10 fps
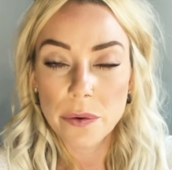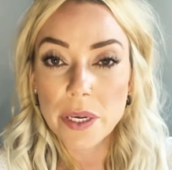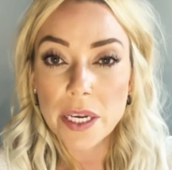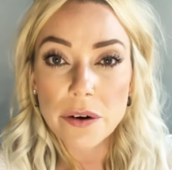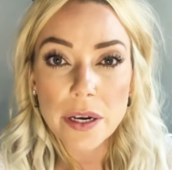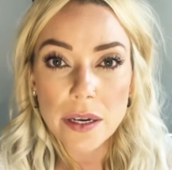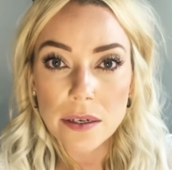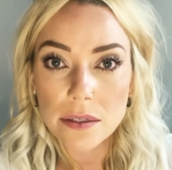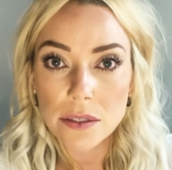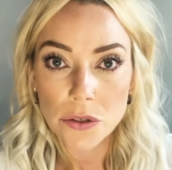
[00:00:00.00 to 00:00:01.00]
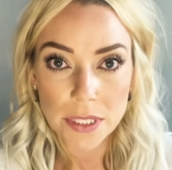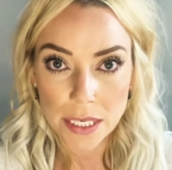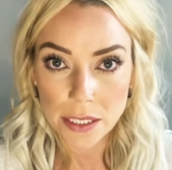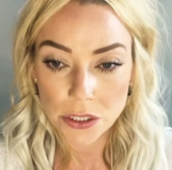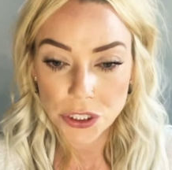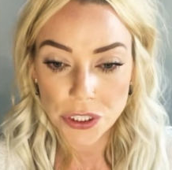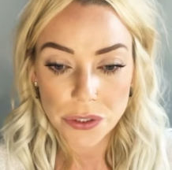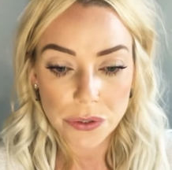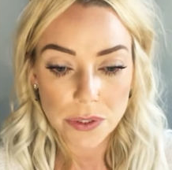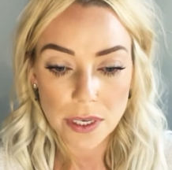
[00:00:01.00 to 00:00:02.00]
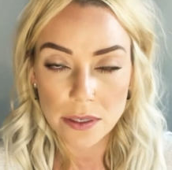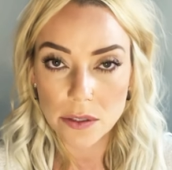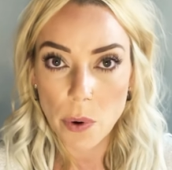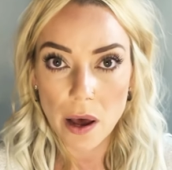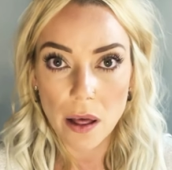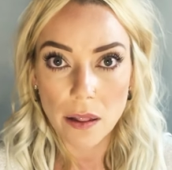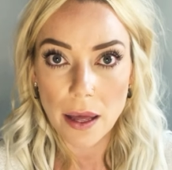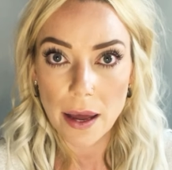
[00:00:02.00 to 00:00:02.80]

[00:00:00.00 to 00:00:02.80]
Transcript: hearing your skin issues as well